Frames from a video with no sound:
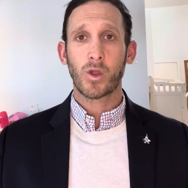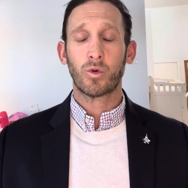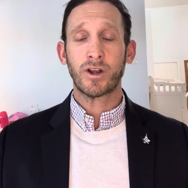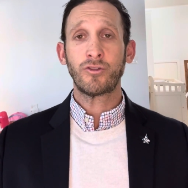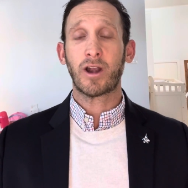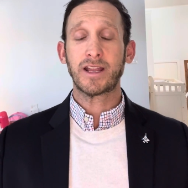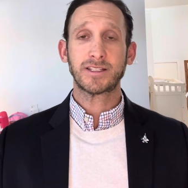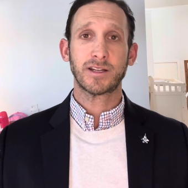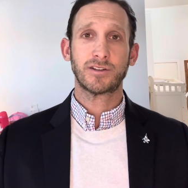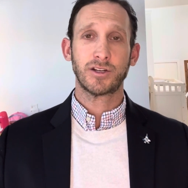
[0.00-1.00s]
we're
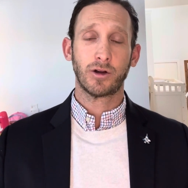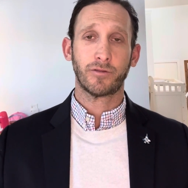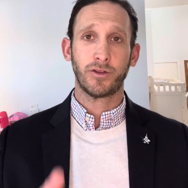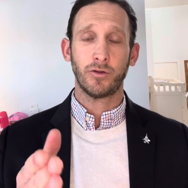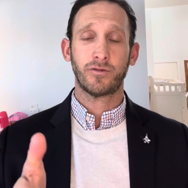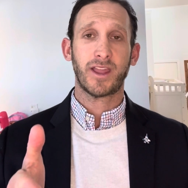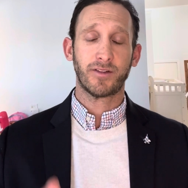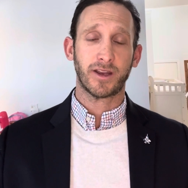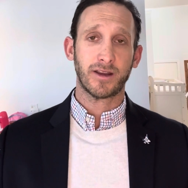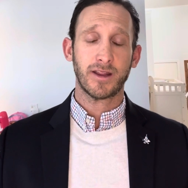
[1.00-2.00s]
interested to know if you've
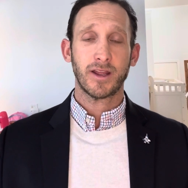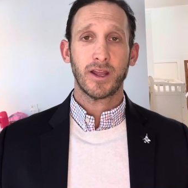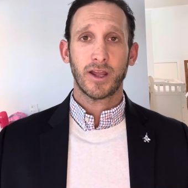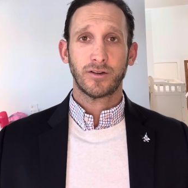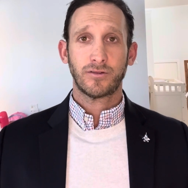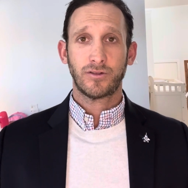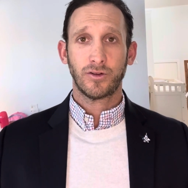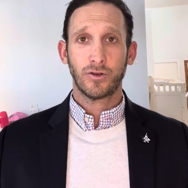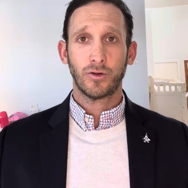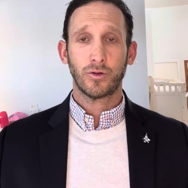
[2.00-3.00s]
given
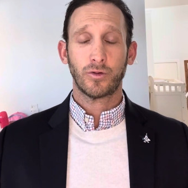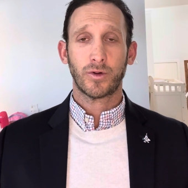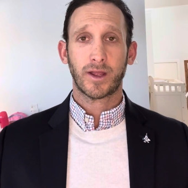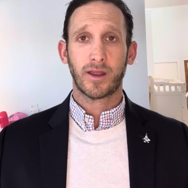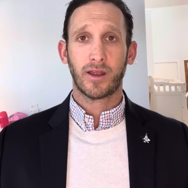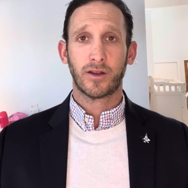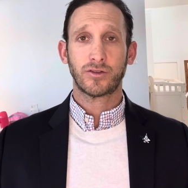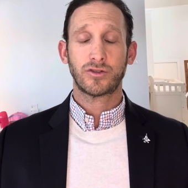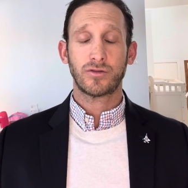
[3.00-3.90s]
to